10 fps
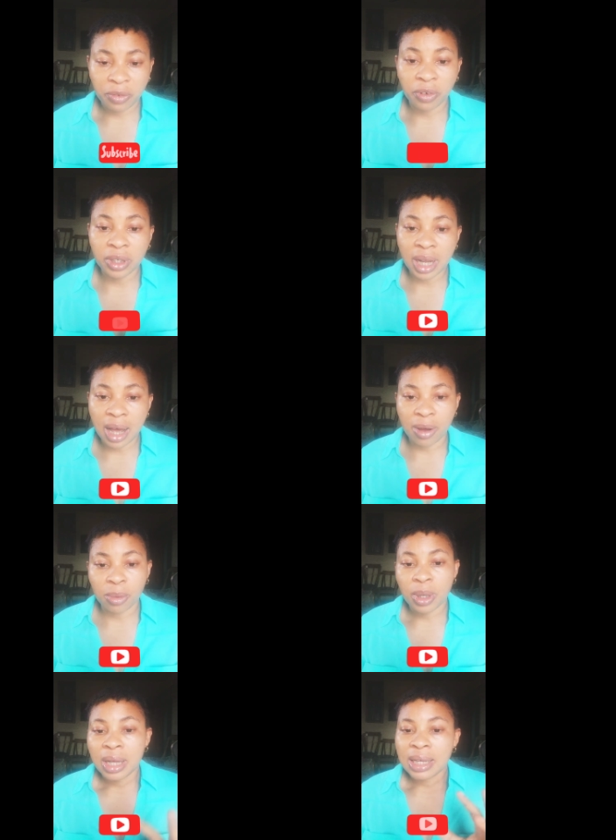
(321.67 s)
For now,
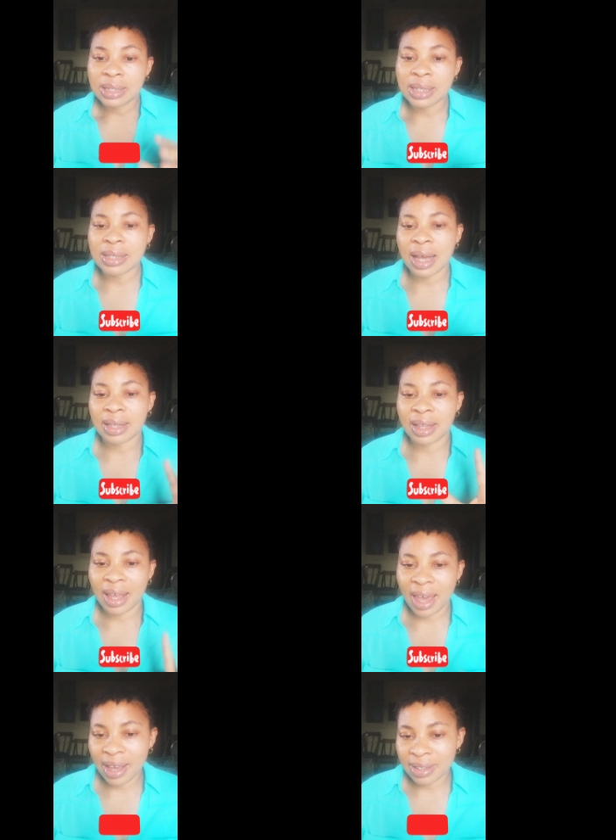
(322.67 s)
these are the
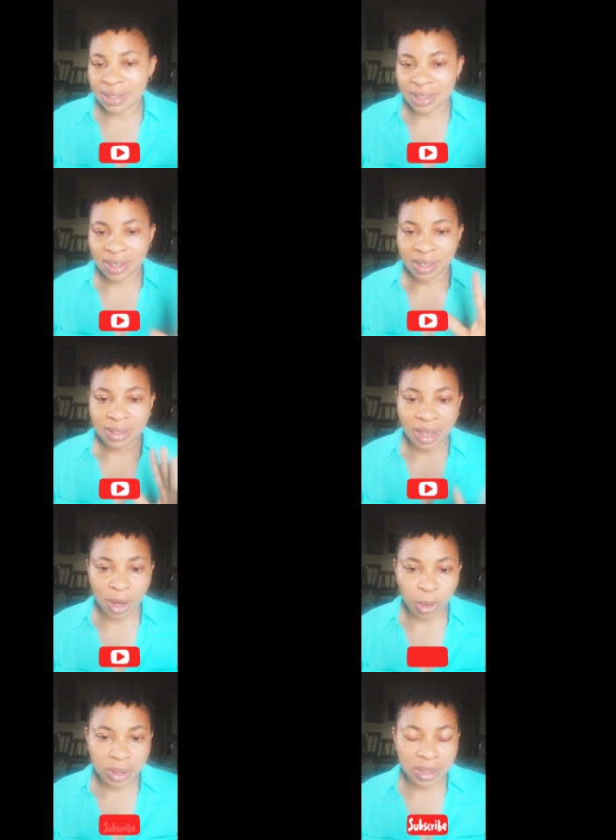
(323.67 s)
eight
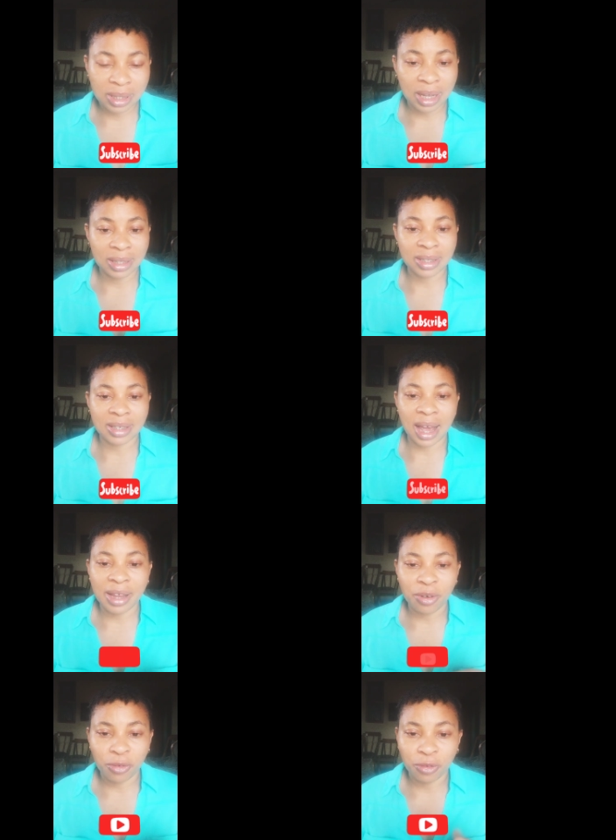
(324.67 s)
skills that I
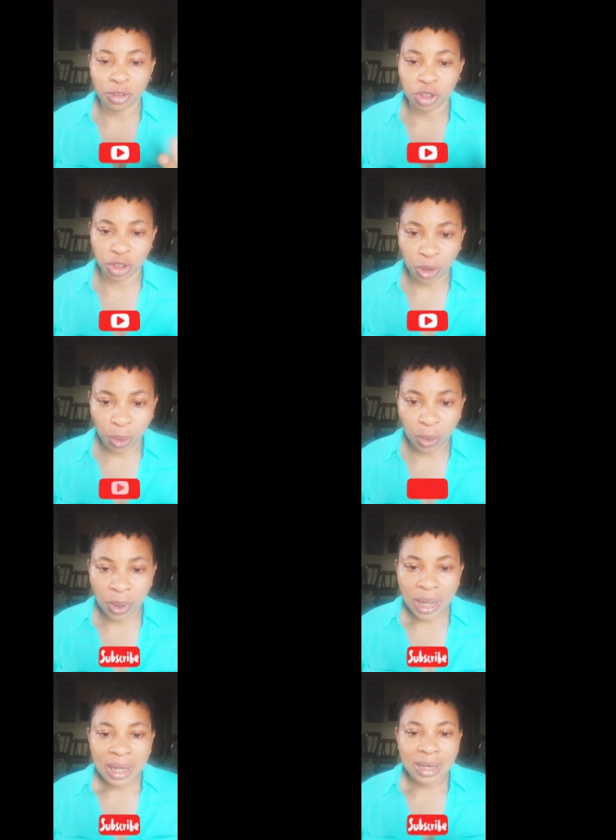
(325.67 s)
know for sure
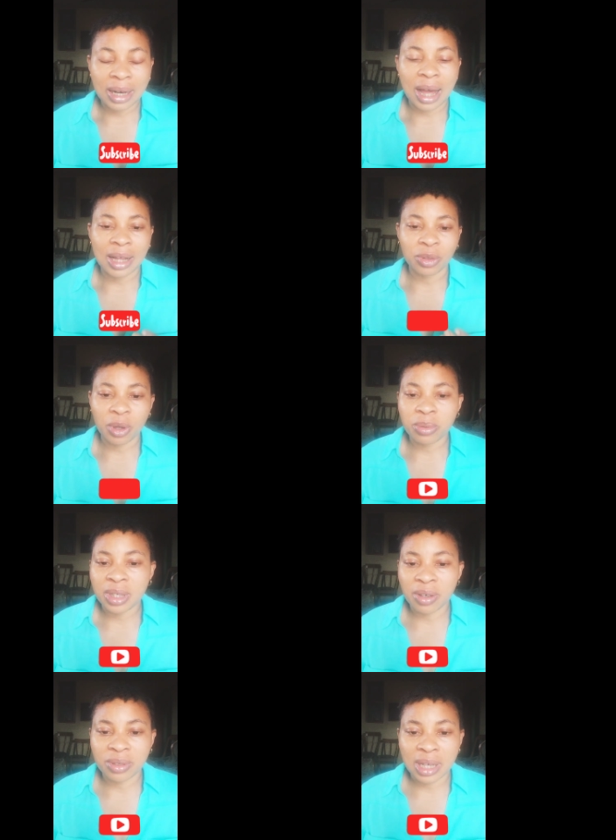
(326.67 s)
that are top
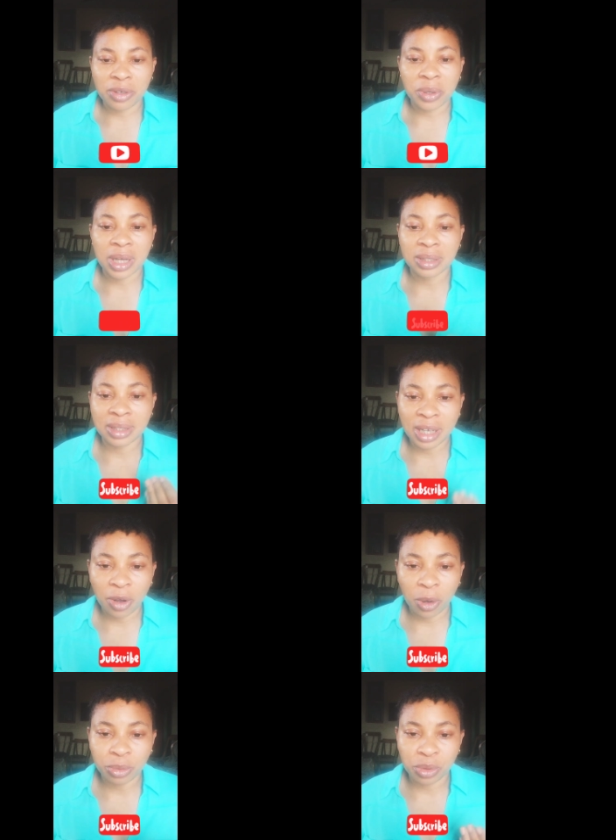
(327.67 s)
skills that you can
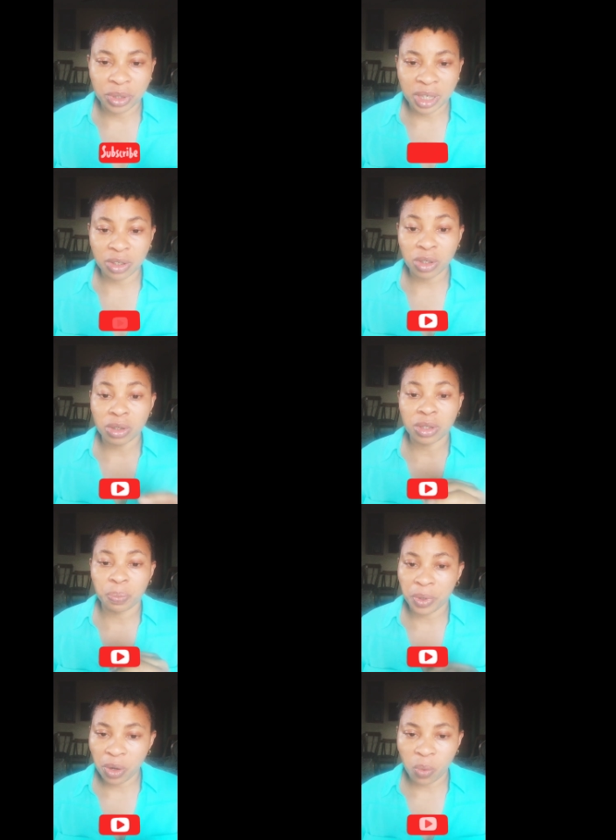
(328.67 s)
take up today. Just
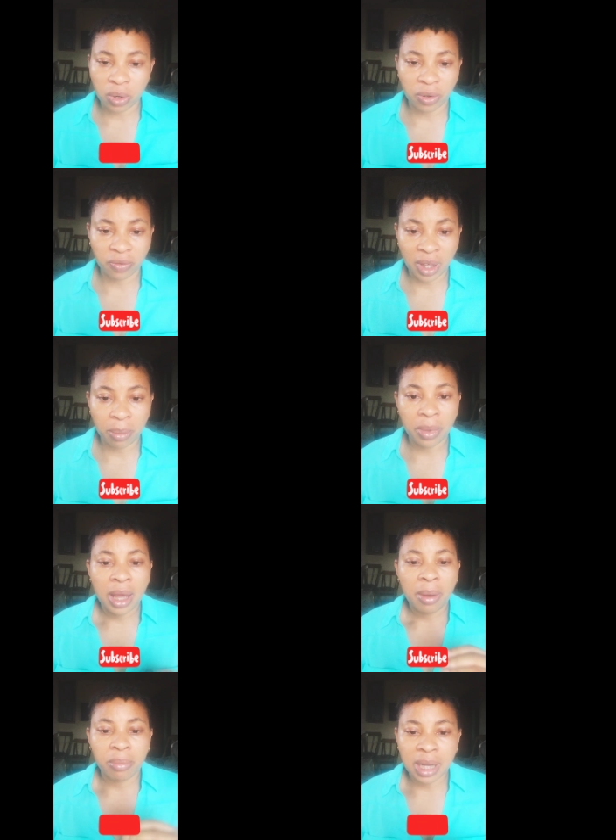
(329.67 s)
pick one of them,
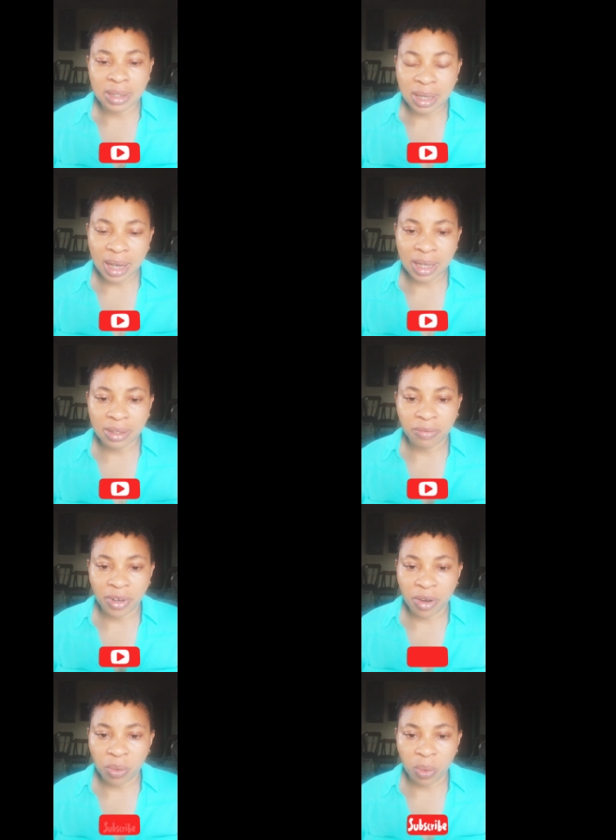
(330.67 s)
master it
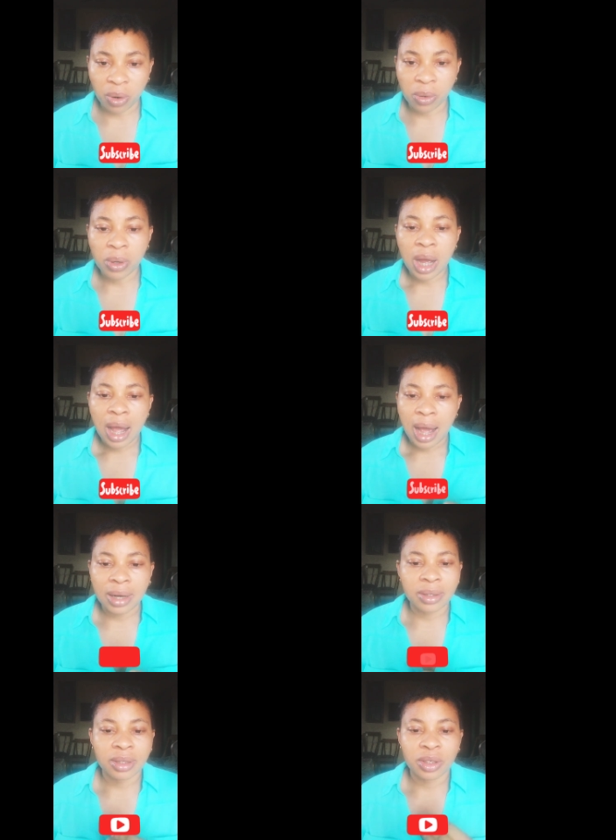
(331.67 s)
very well,
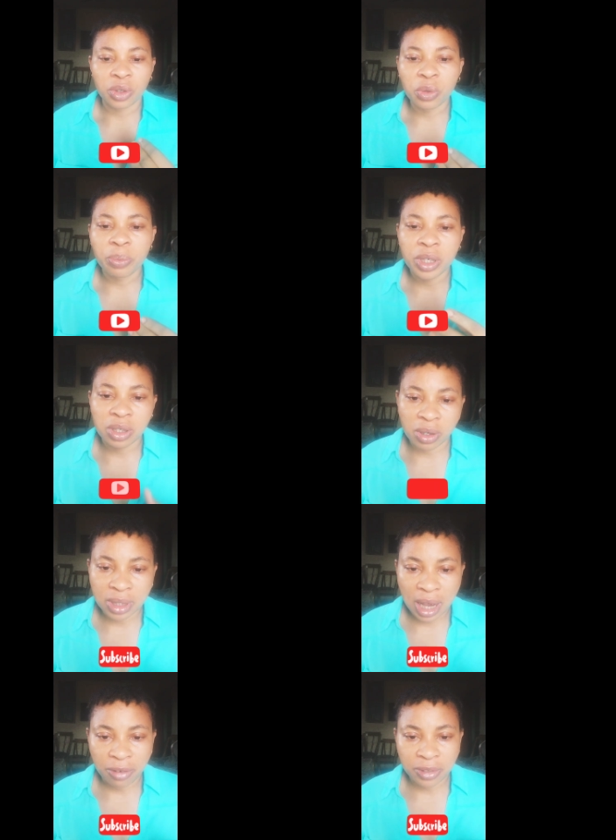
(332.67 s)
and you'll be sought
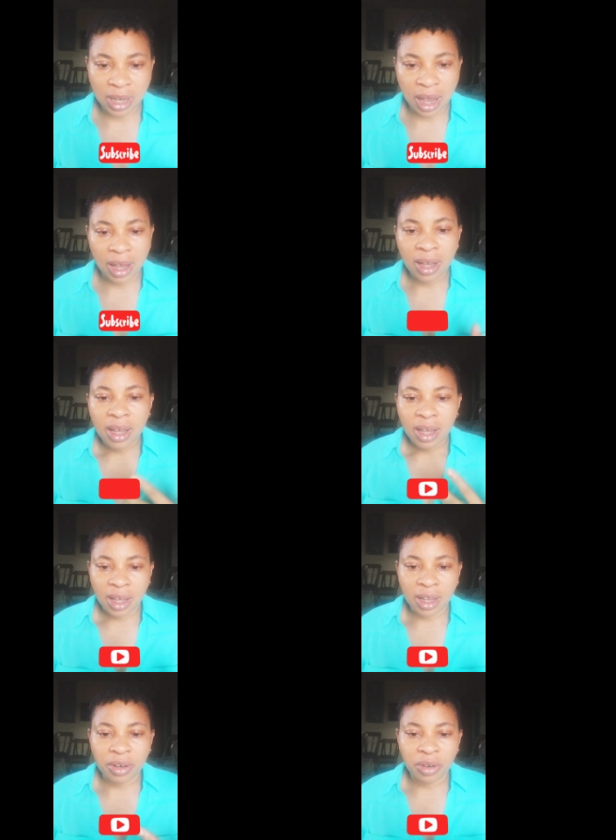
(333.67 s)
after
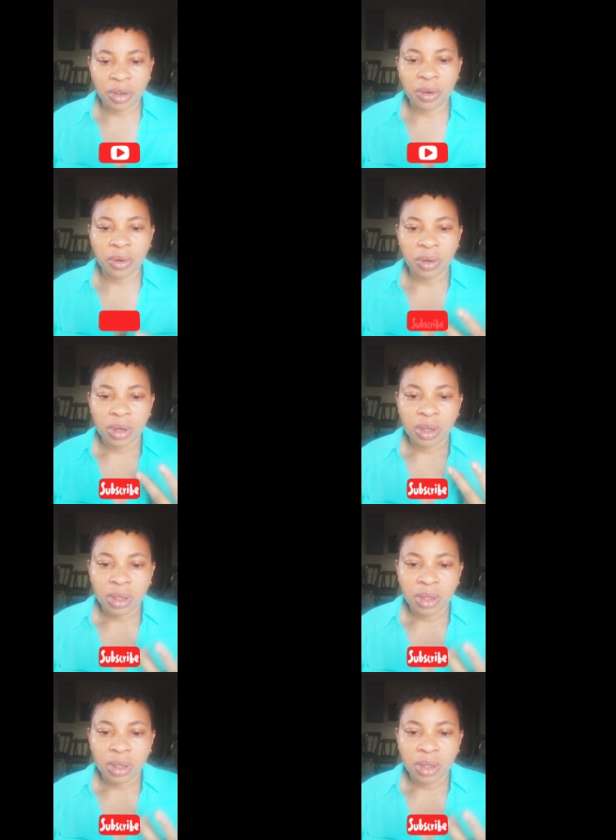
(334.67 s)
in your